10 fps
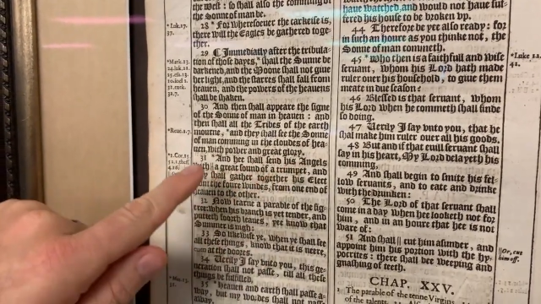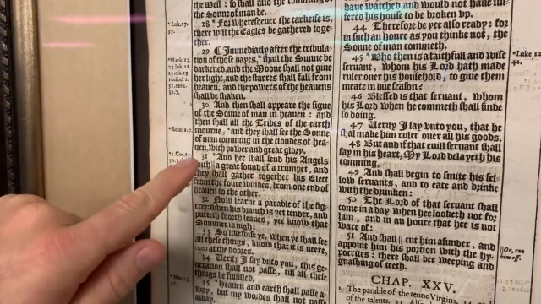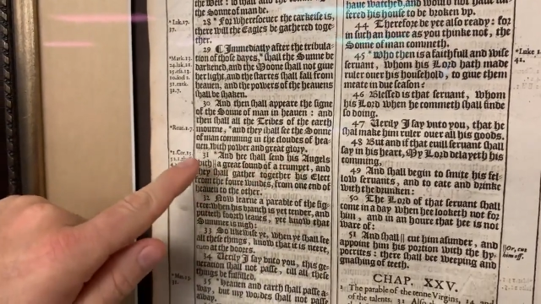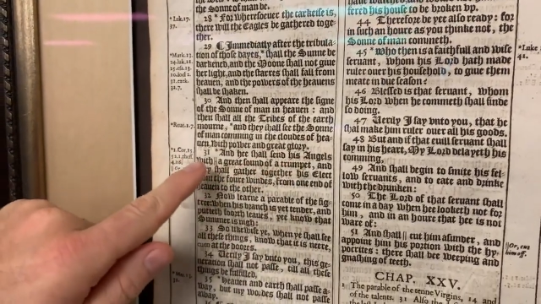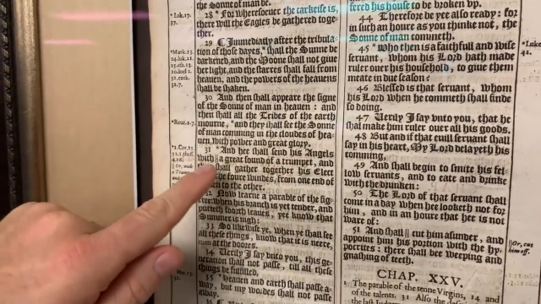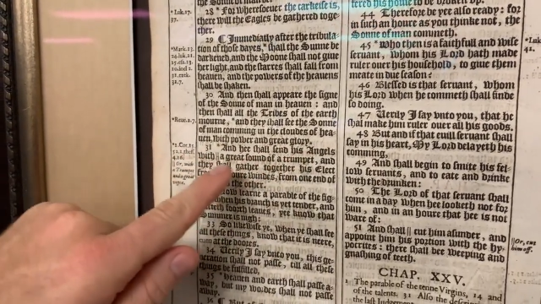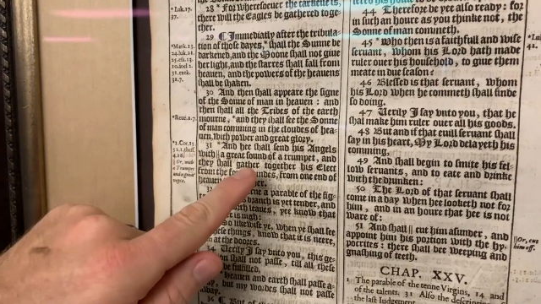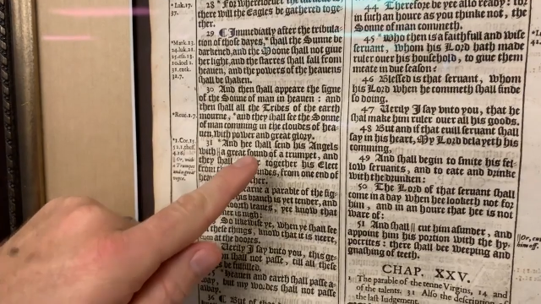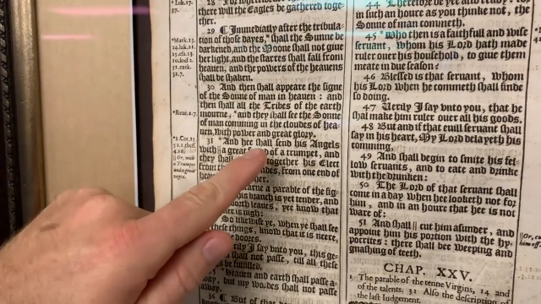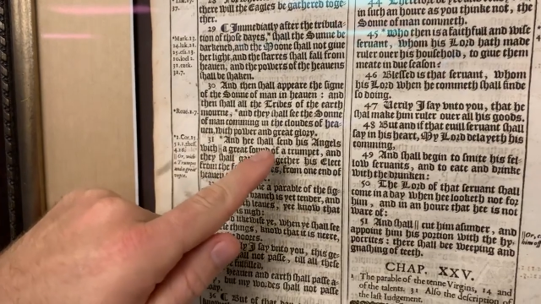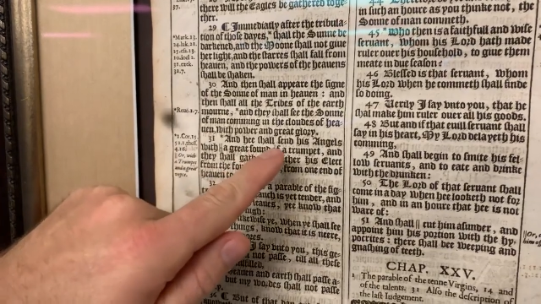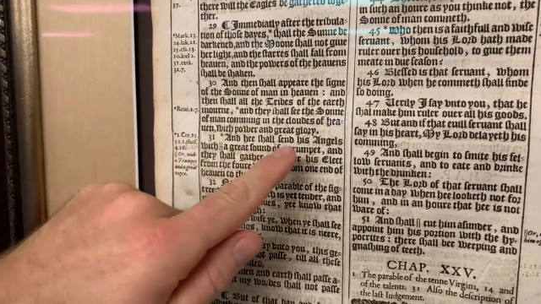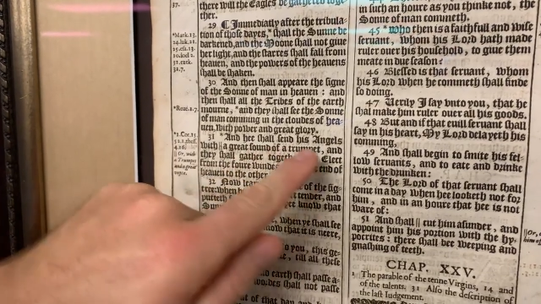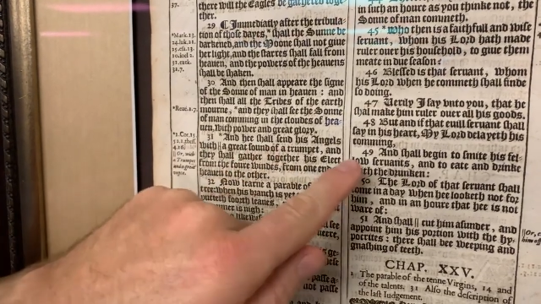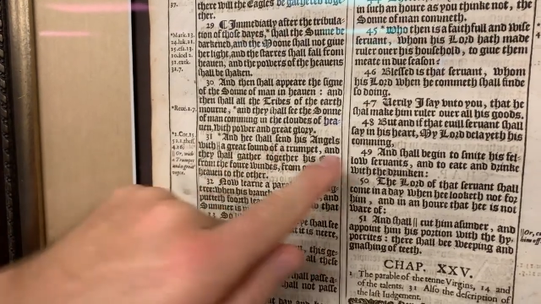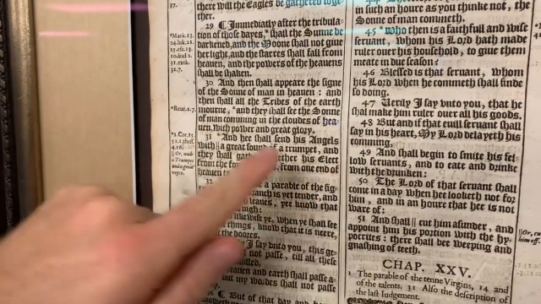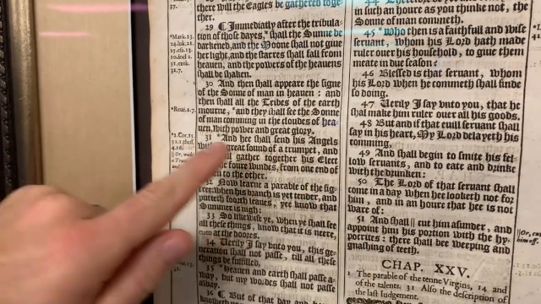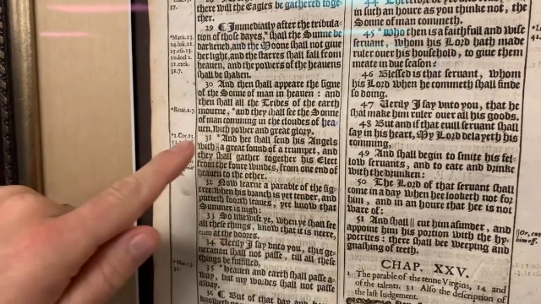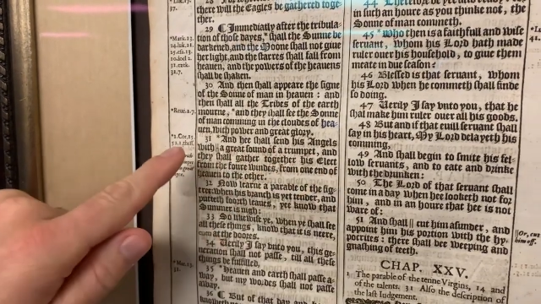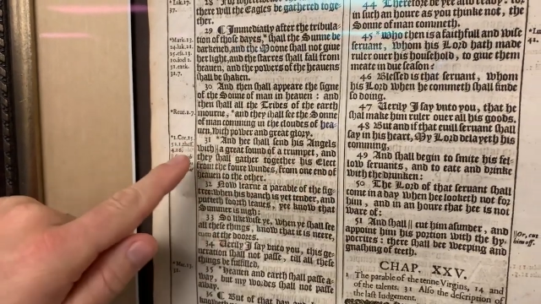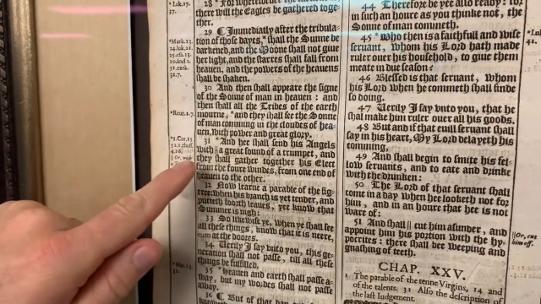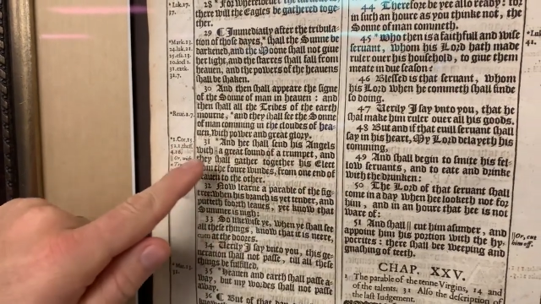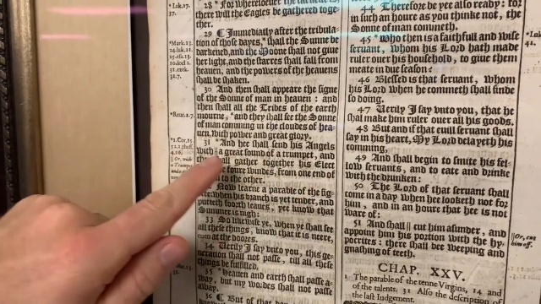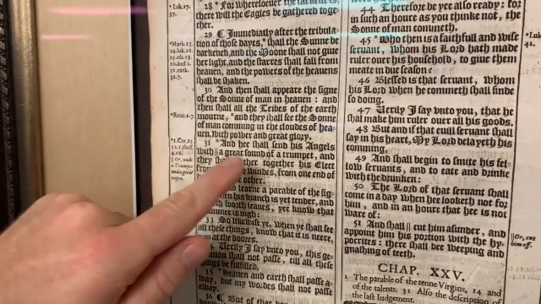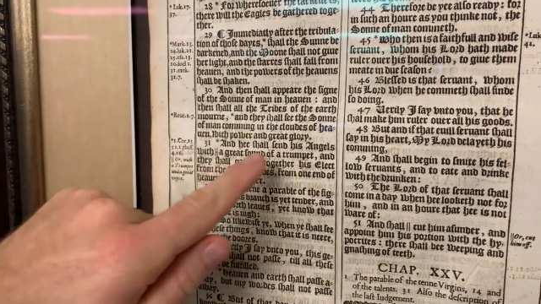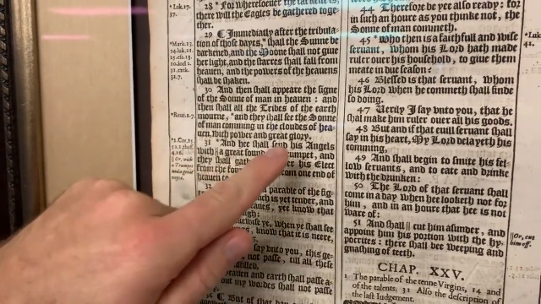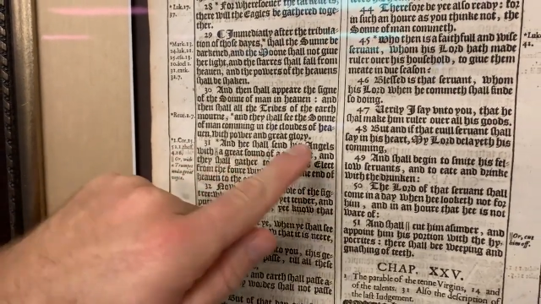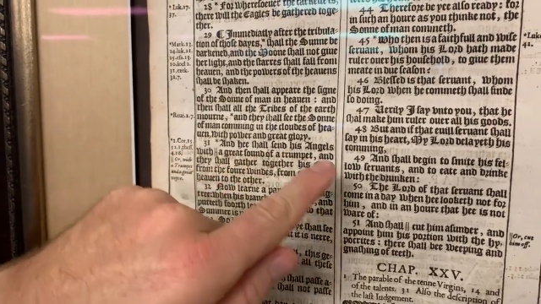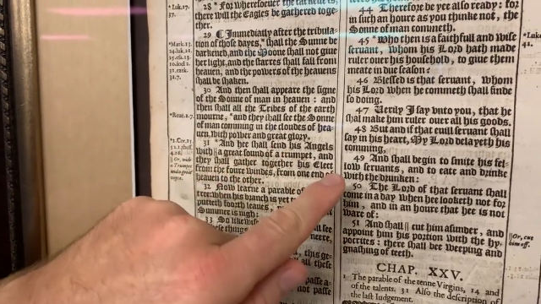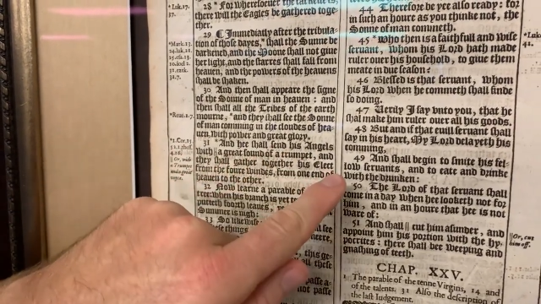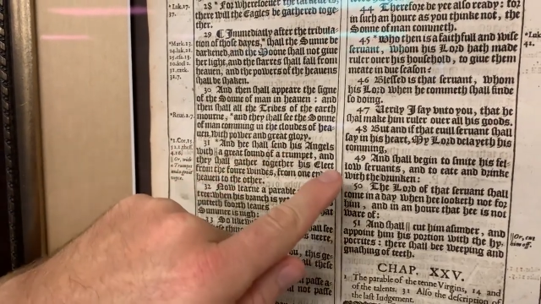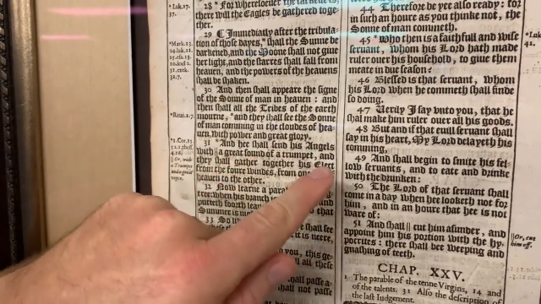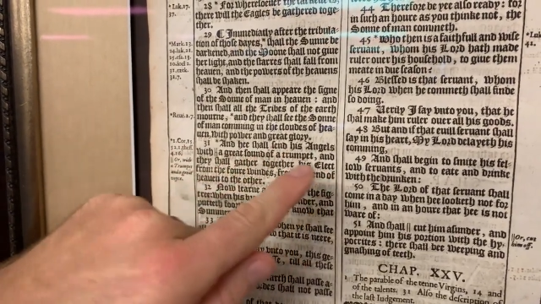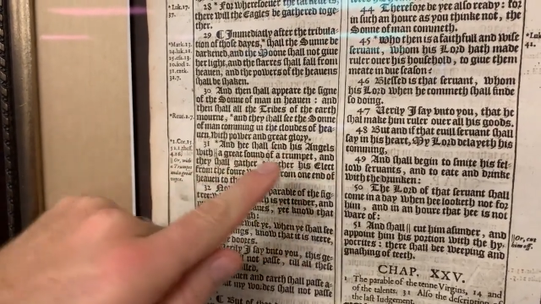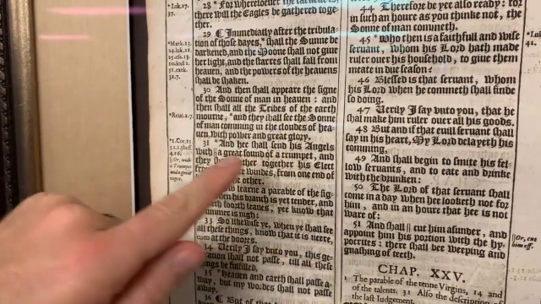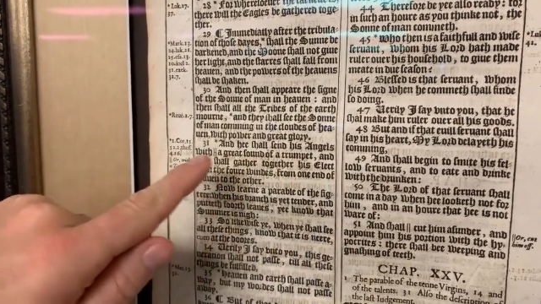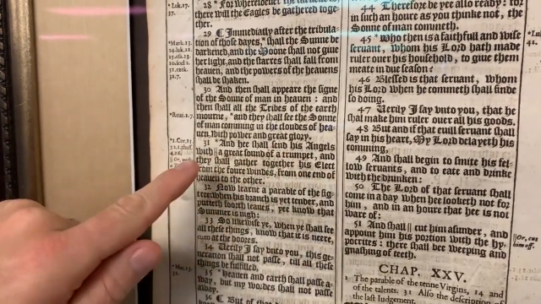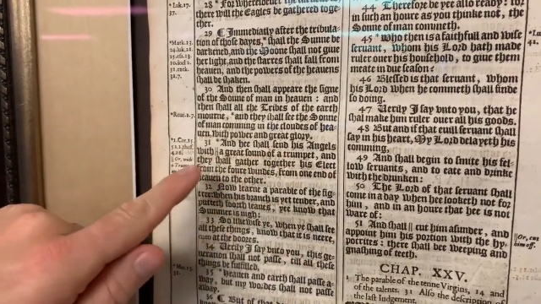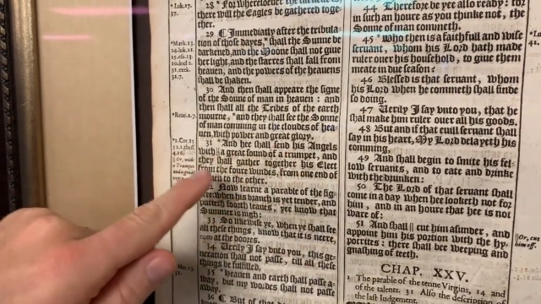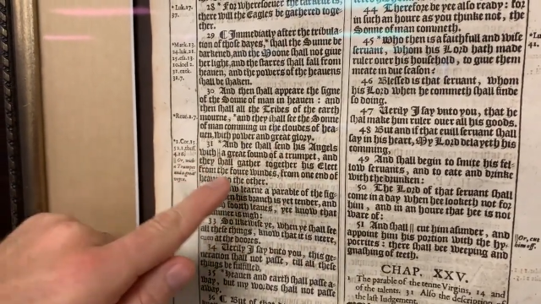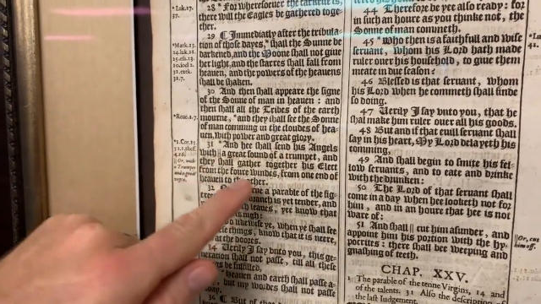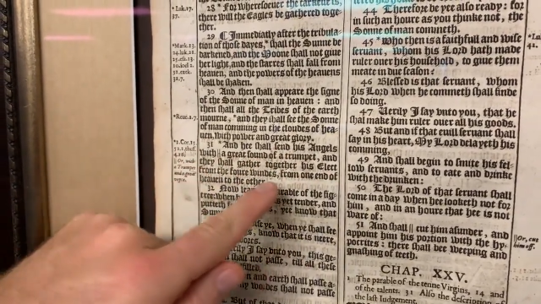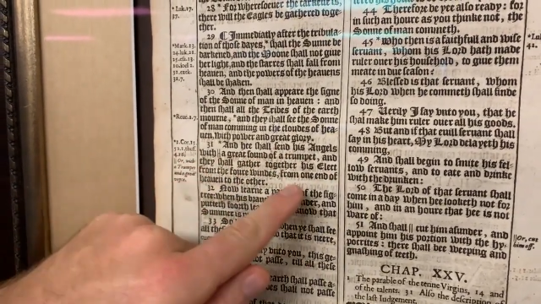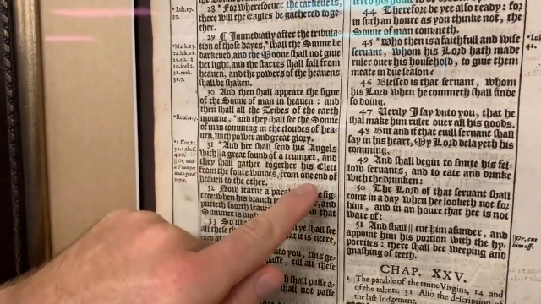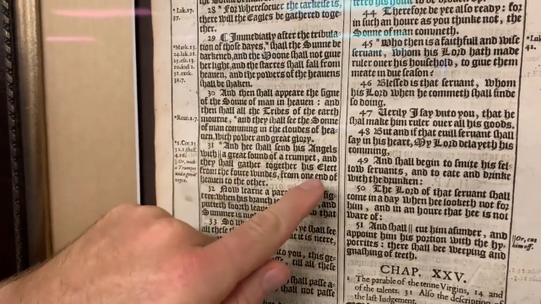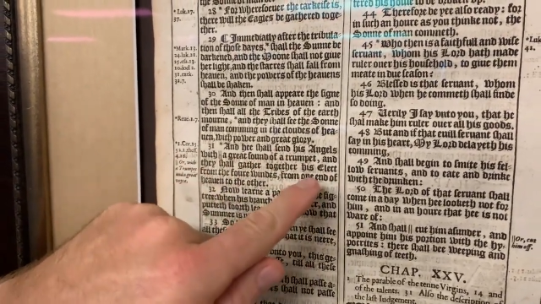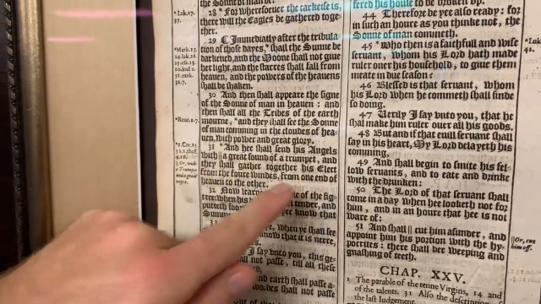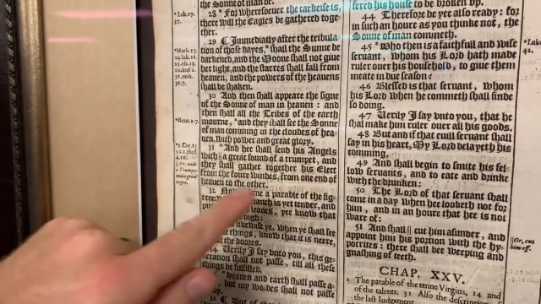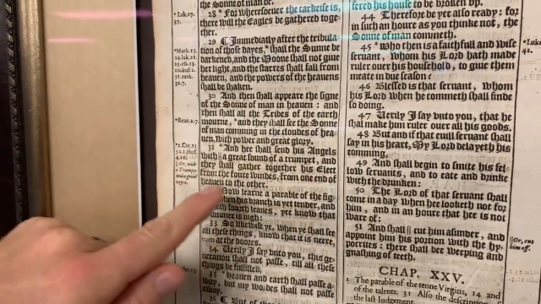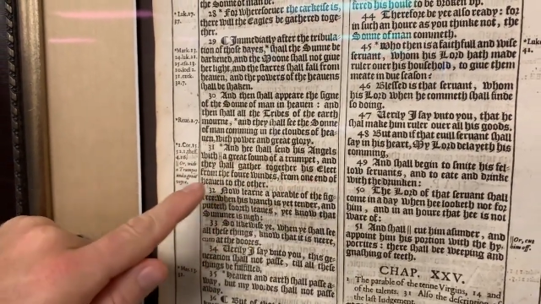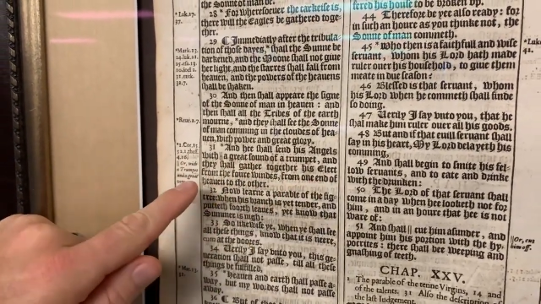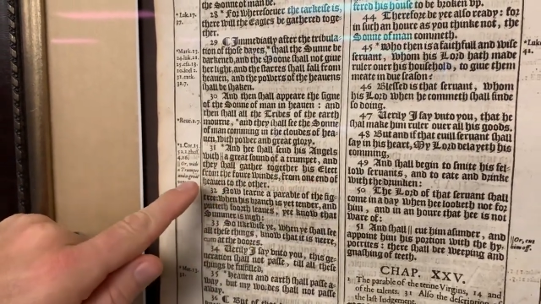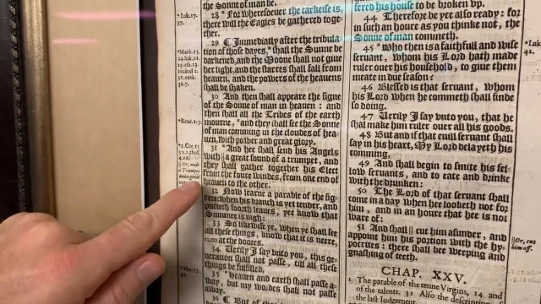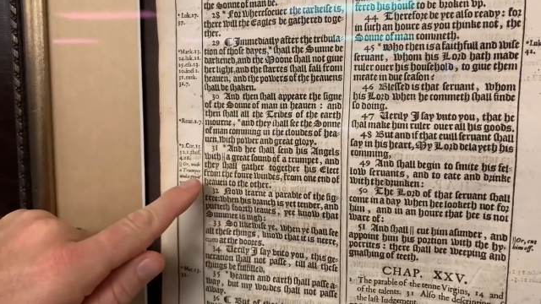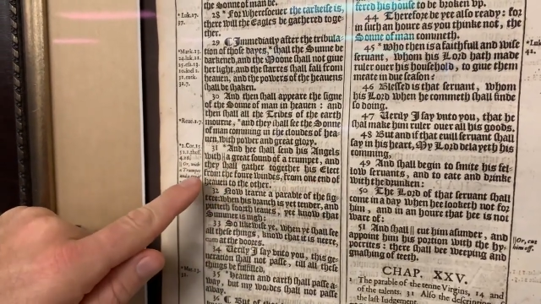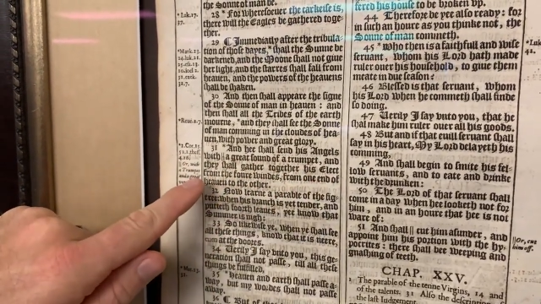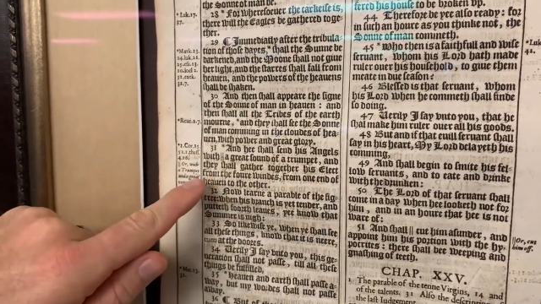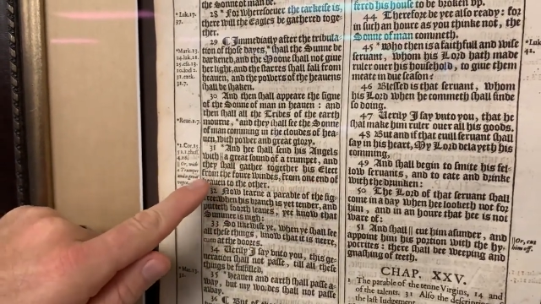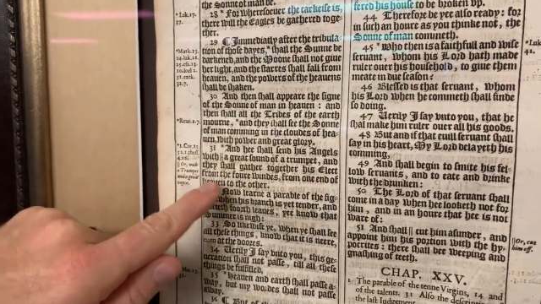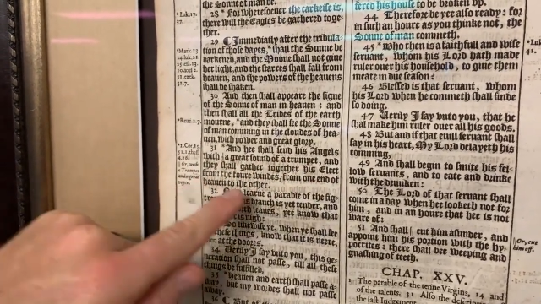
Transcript: Nobody's mouth can be seen.